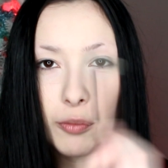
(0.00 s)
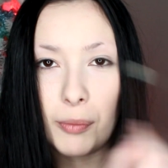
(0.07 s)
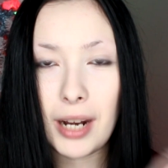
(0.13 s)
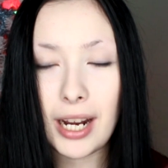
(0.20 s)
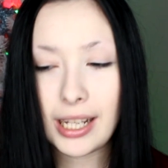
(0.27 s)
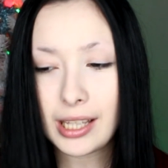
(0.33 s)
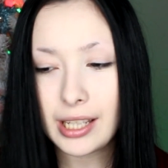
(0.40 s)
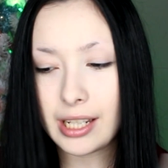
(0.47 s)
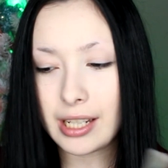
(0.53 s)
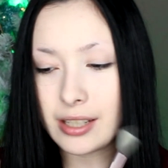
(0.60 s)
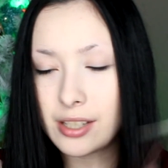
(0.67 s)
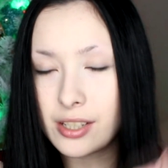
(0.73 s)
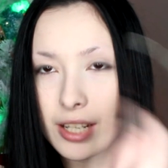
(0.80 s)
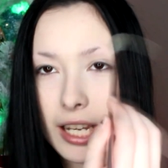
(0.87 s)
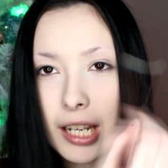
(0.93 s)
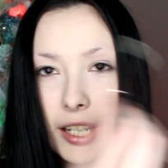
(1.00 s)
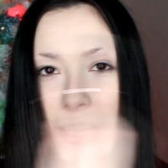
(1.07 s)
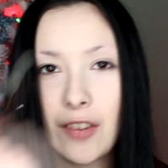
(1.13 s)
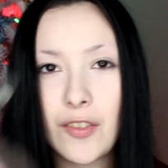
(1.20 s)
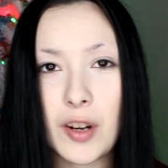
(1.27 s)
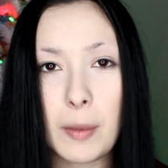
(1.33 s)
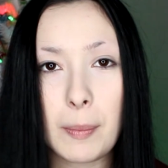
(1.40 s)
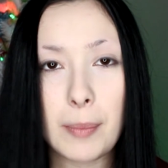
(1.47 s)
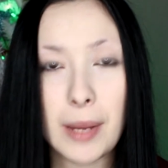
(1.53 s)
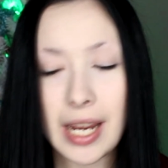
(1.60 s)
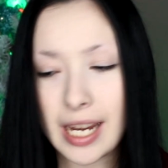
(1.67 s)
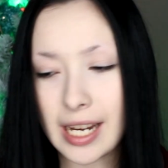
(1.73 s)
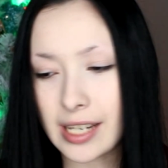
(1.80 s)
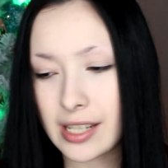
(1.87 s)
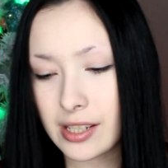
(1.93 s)
my eyelid, just kind of give it a
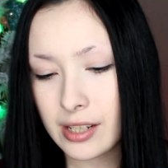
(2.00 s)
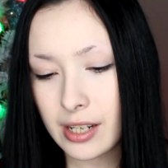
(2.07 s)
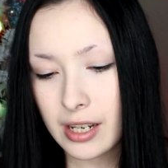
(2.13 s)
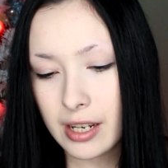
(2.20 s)
base